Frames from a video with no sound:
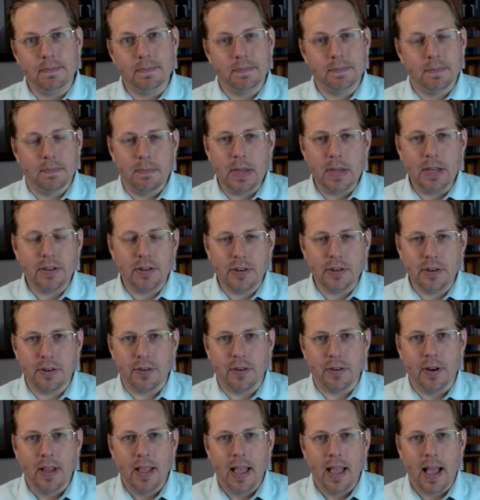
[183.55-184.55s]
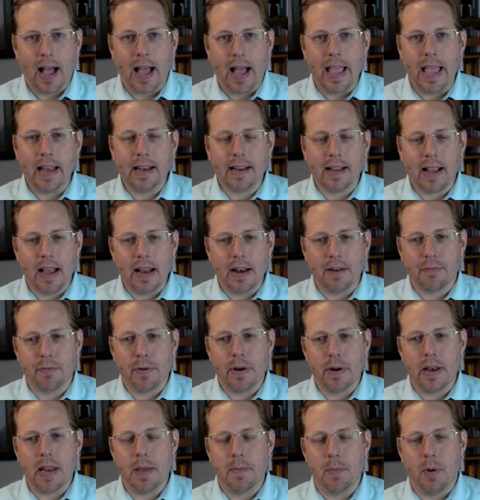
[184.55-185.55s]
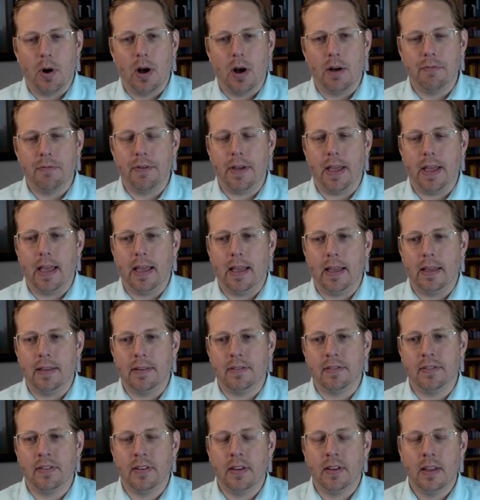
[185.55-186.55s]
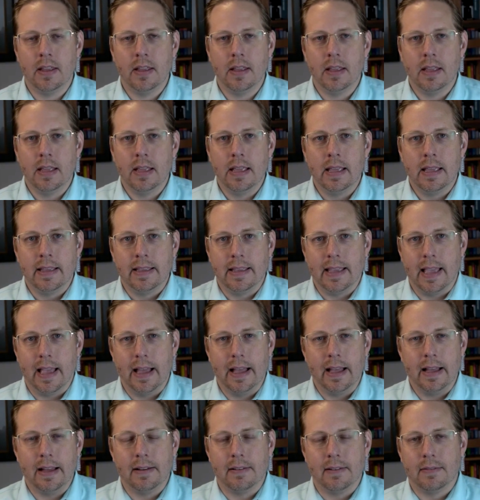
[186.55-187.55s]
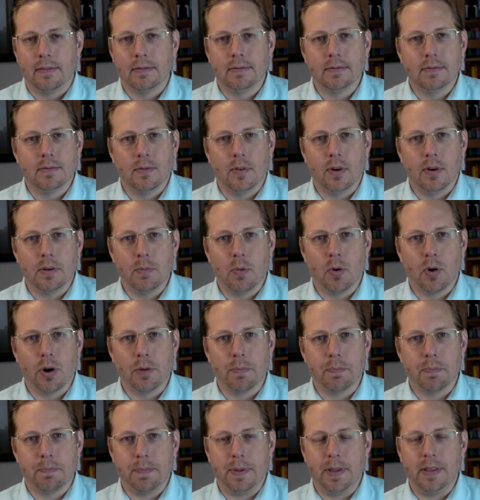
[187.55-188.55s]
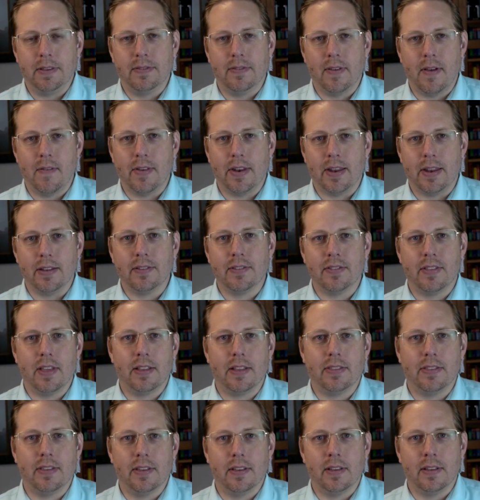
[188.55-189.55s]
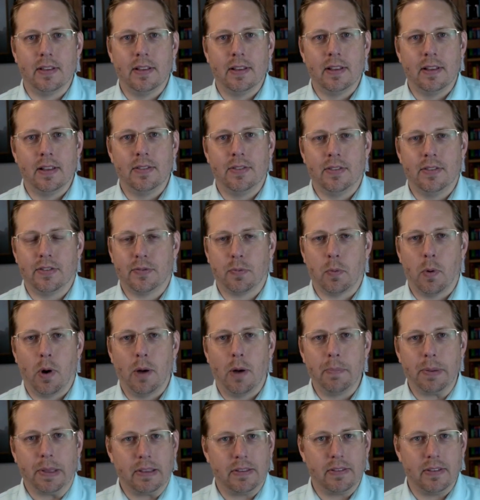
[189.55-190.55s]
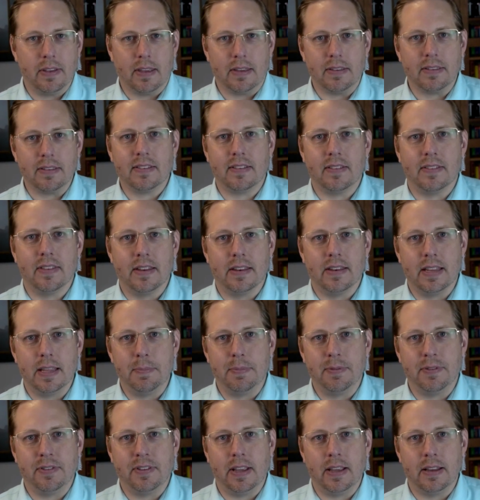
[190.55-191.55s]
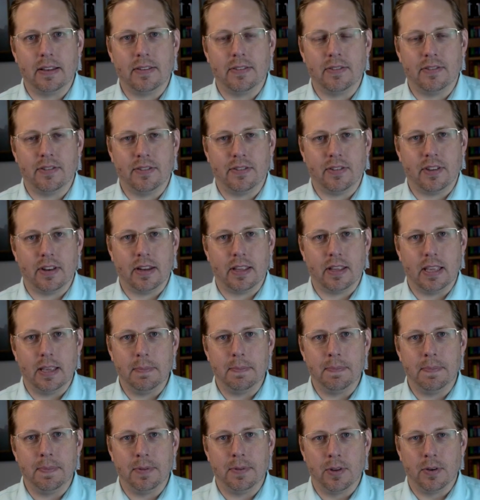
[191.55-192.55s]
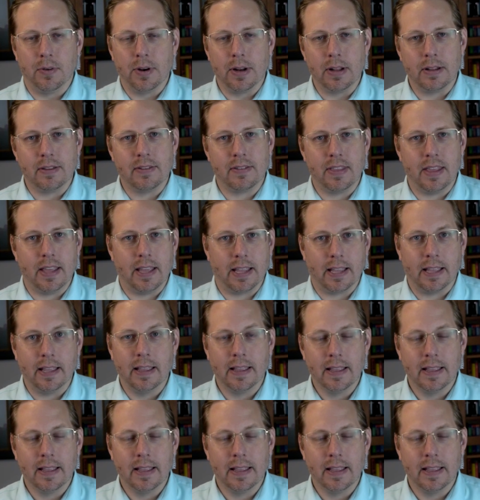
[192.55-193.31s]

Me too. I had kind of written him off as, one more piece of evidence that the swamp exists and the deep state is just going to keep doing its thing.